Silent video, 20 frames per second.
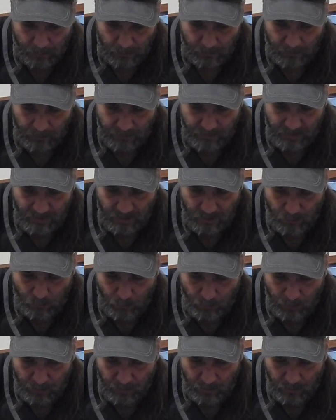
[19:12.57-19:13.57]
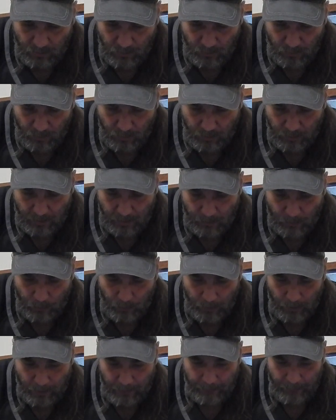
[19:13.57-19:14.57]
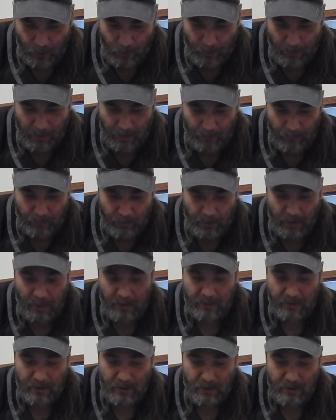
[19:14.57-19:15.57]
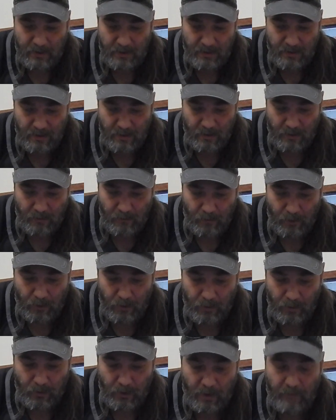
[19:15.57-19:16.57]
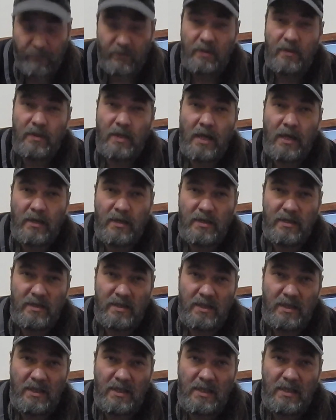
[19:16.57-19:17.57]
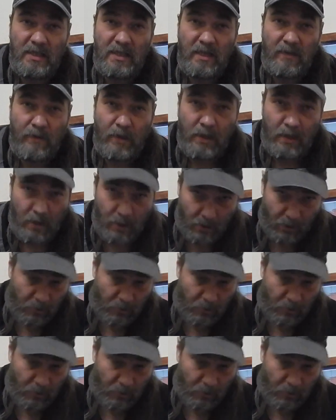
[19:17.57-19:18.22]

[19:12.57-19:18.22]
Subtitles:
Lil Tink, who do you like more, at Roman Atwood, at Dennis Brody, or at Vitaly ZD TV?